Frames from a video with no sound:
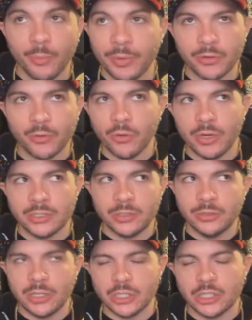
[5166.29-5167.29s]
But of course,
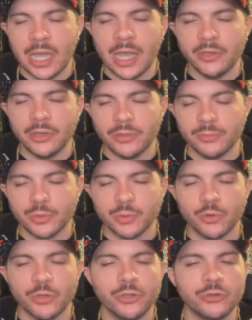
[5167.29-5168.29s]
you can chat, you can
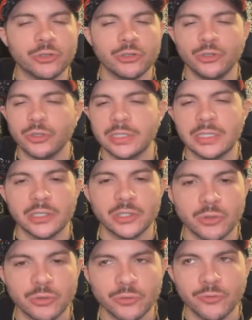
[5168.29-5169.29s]
explore users, you can see the
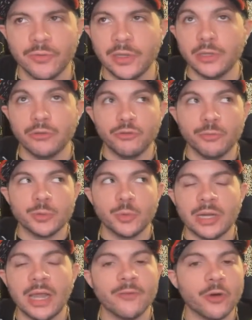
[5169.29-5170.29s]
social feed, groups,
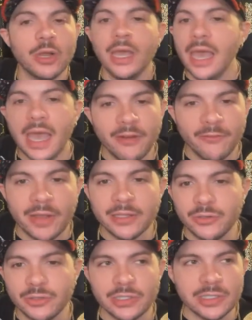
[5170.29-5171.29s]
whatever, and find
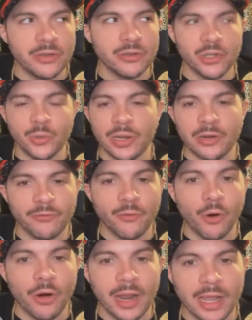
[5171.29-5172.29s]
users near you and
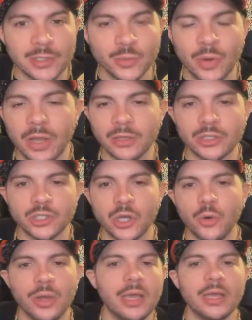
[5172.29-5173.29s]
afar as well.
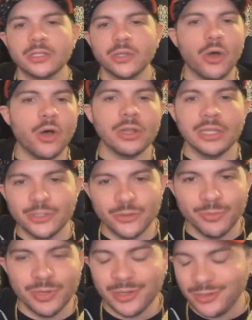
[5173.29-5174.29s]
So it's all
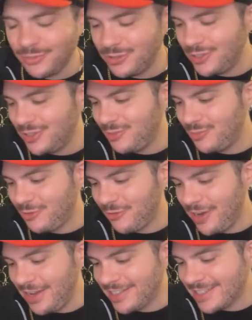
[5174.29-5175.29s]
intermingled, which is super
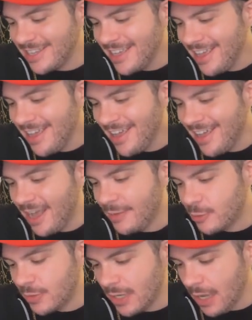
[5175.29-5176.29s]
great. So I'm
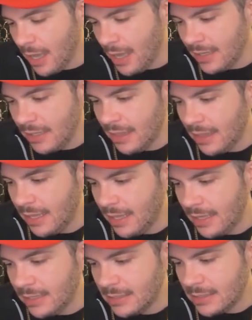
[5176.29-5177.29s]
going to hide
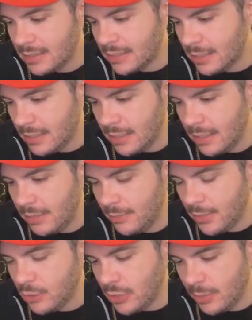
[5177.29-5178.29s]
this. And
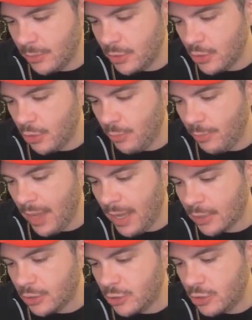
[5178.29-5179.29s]
actually, I'm going to go
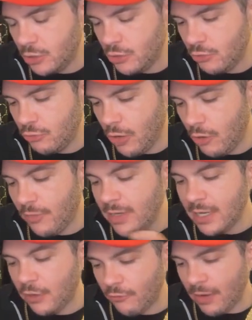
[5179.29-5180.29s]
back to right
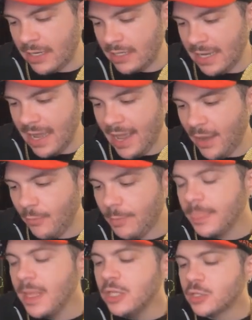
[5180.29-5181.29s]
here, right now.
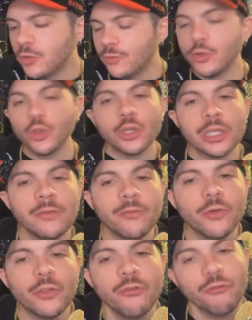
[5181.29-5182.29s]
So if you're looking
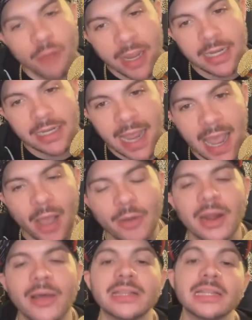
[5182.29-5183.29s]
for the right now,
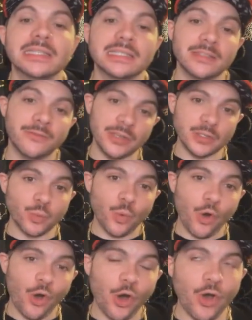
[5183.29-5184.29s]
kind of like the Sniffies
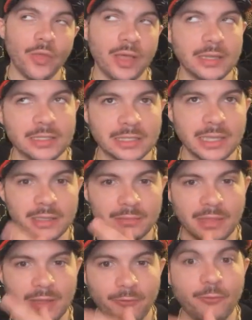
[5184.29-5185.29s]
wall that has
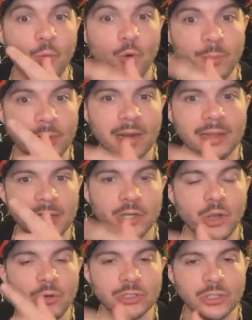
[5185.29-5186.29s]
that form kind of like
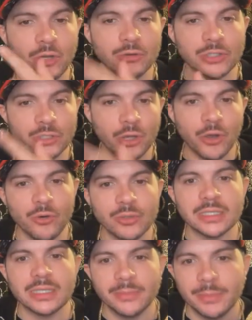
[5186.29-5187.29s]
goes and goes and
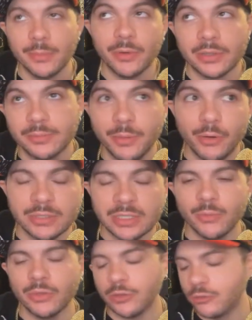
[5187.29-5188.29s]
goes, and people are
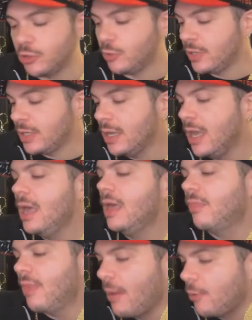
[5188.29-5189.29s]
posting what they're doing,
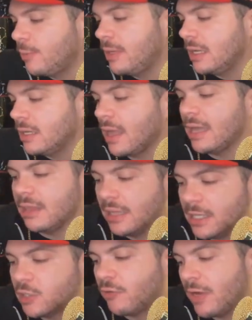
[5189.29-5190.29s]
that would be like
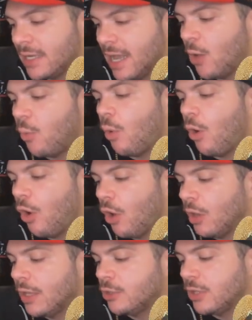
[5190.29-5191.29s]
this, a right now
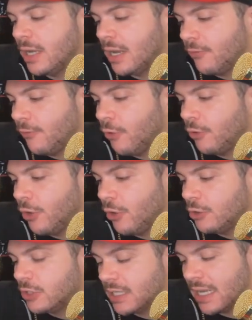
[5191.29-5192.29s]
wall. And you can add
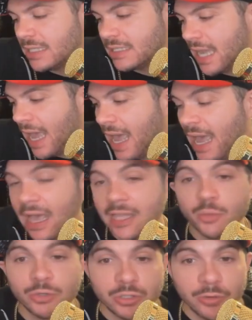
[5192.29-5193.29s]
photos, you can add
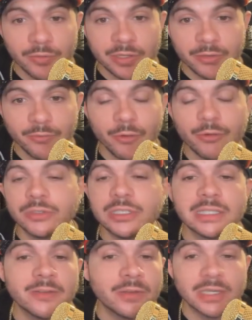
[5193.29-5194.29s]
tags, which I think the photos is
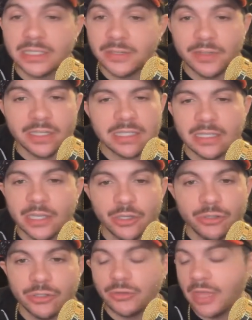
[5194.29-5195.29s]
different because Snippy doesn't let
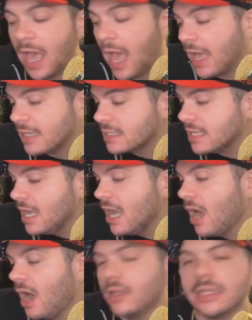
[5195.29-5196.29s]
you do that,
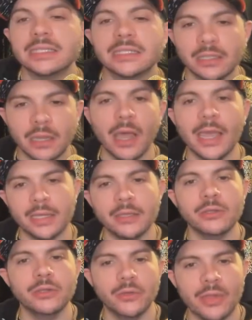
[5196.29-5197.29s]
at least to like,
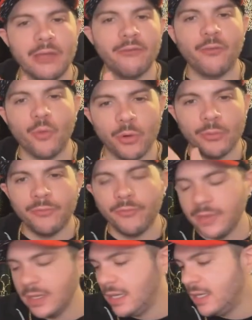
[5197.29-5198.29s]
that form
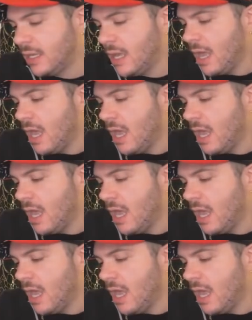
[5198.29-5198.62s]
feed.